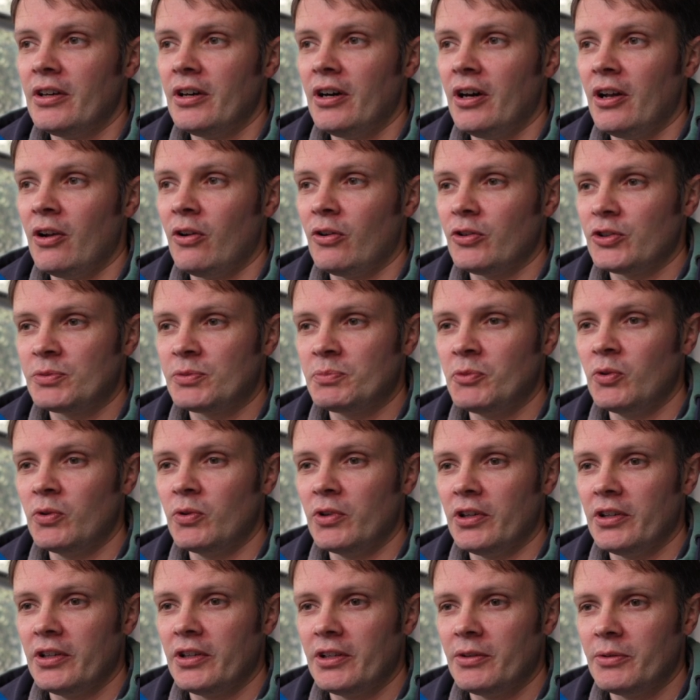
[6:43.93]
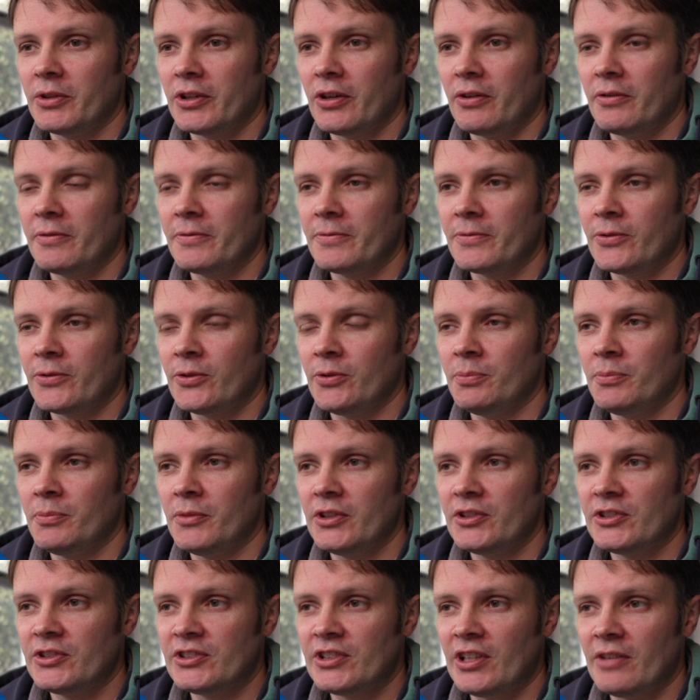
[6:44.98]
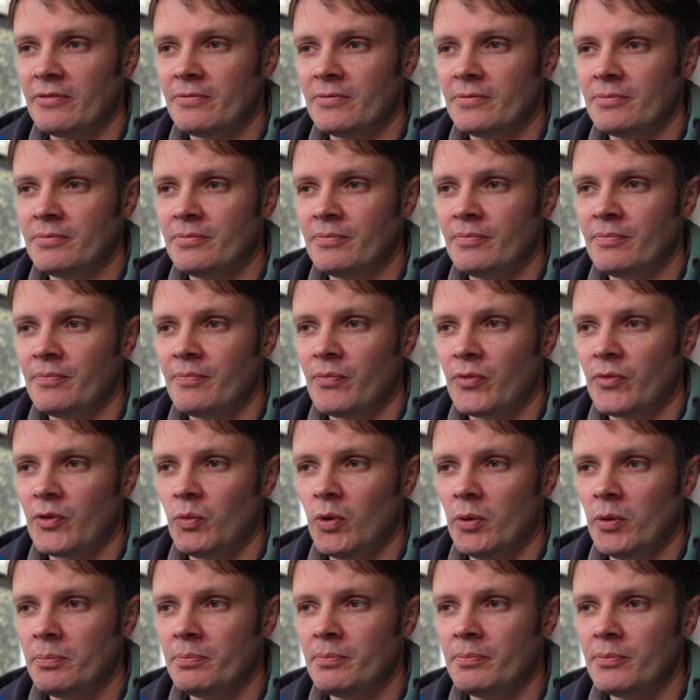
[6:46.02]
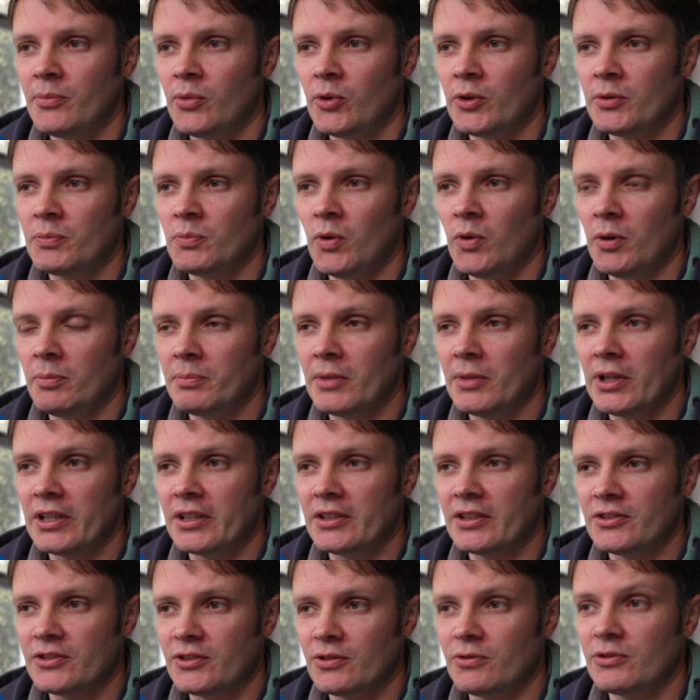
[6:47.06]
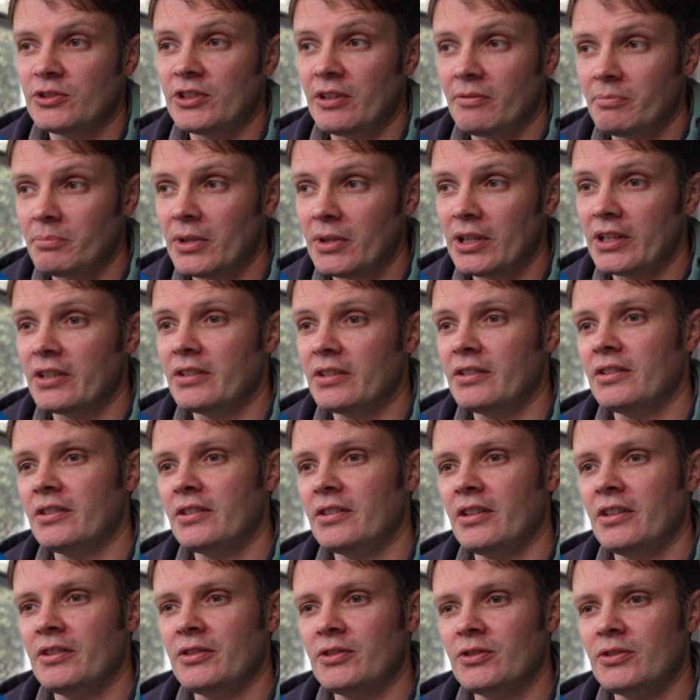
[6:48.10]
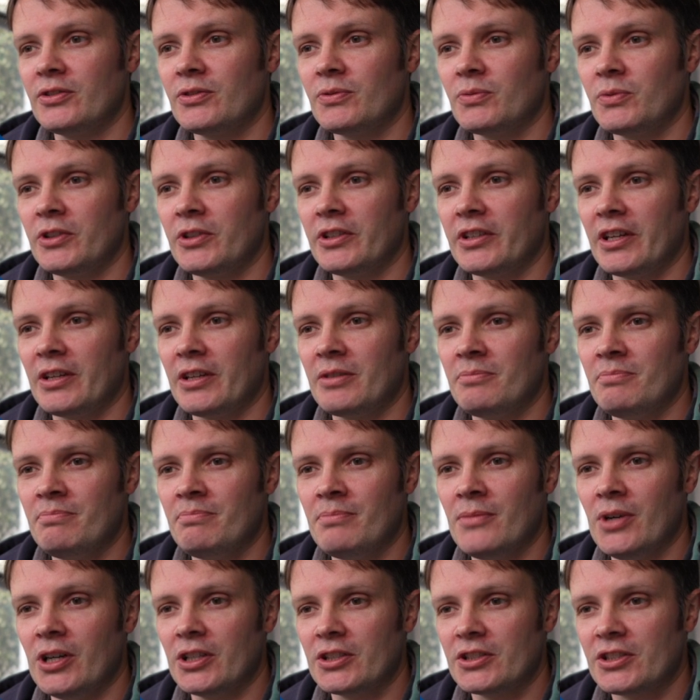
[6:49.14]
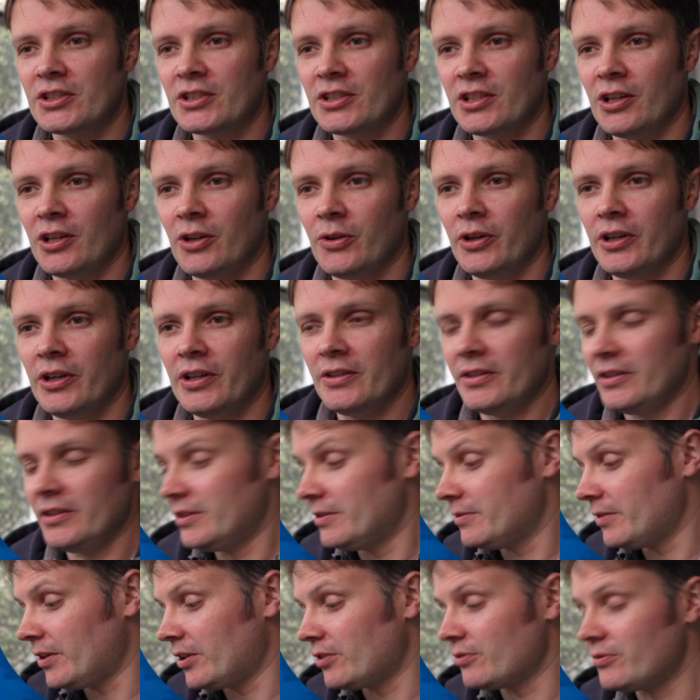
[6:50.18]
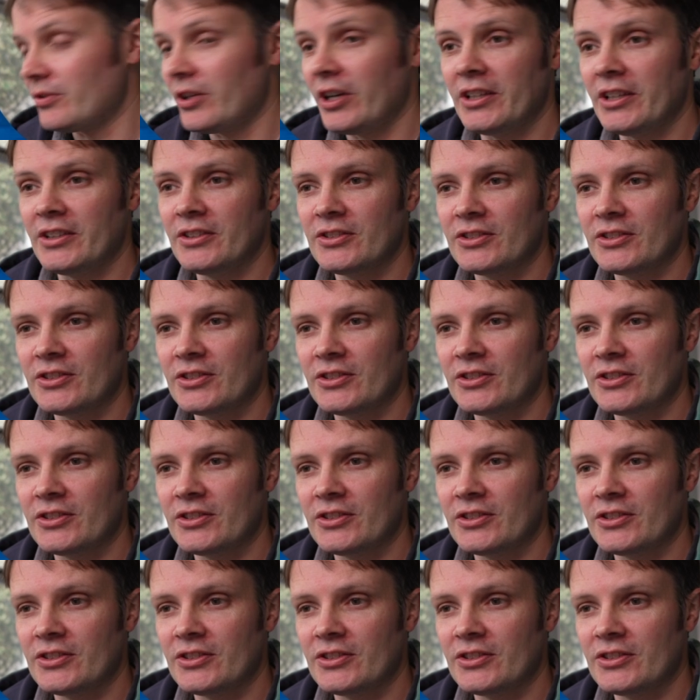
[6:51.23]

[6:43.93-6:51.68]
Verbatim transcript: a lot smaller. We're going from seven, 1.1 billion to 7 billion, and we're getting much slower eval rate.